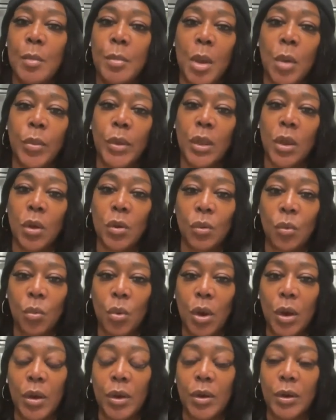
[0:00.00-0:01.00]
but we go to
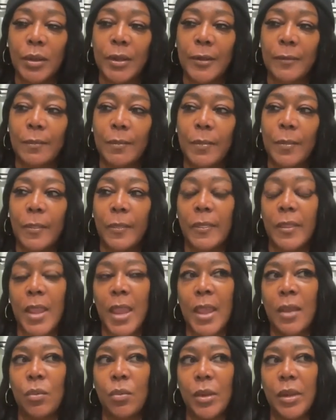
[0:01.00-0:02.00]
work
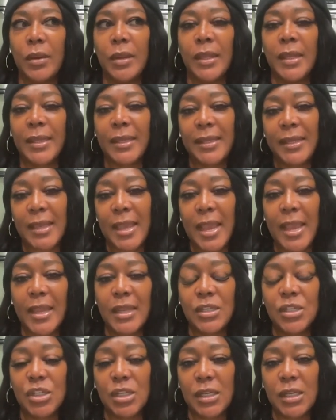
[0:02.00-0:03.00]
and we're
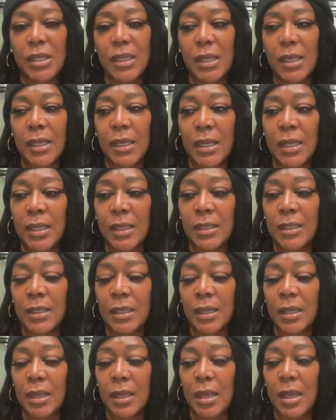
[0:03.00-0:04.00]
engaging in